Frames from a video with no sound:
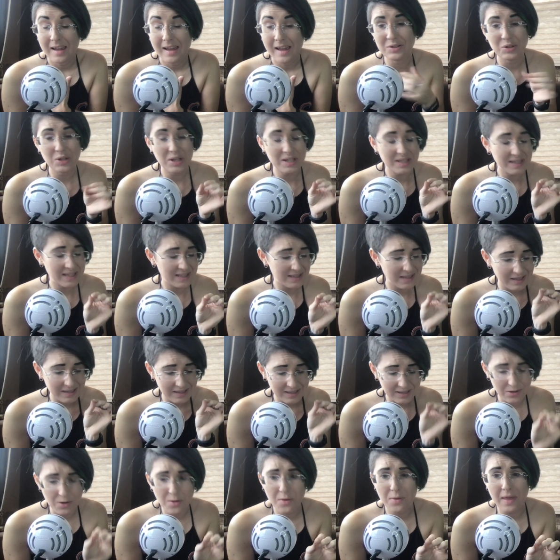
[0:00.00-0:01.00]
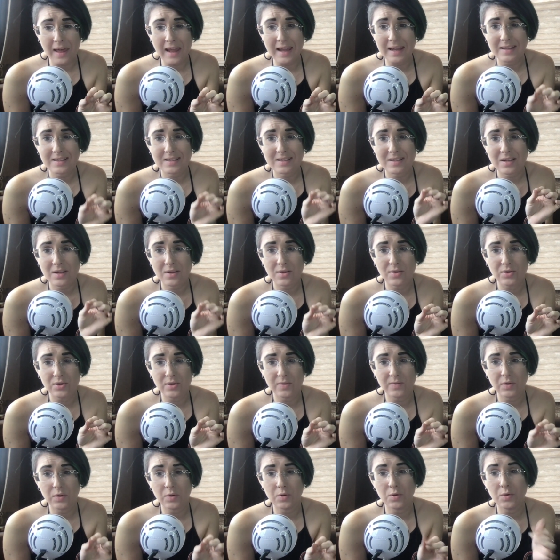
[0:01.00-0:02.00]
Just as a little thanks to those
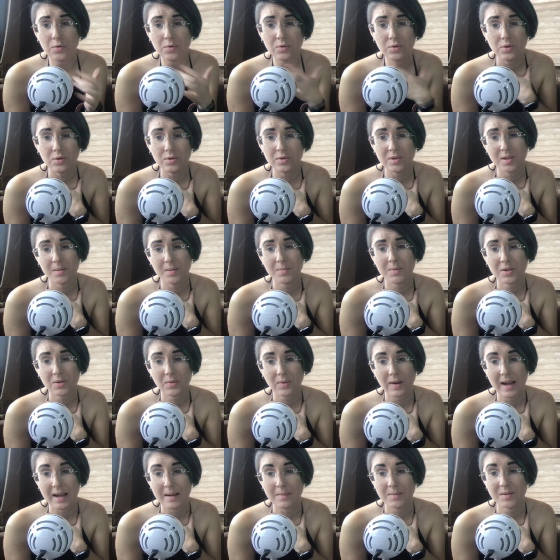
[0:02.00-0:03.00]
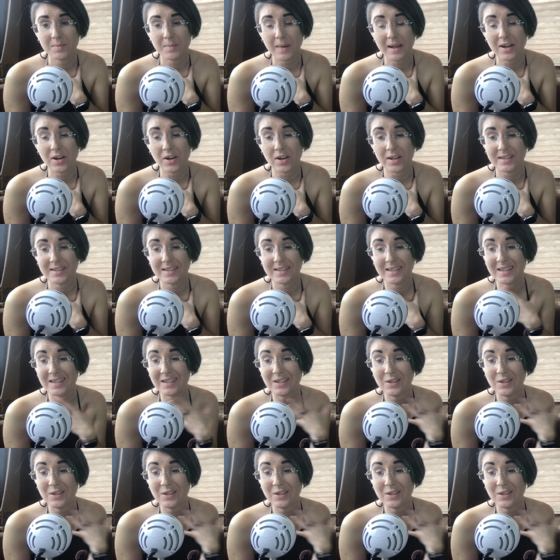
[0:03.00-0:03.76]
of you who do subscribe to my content,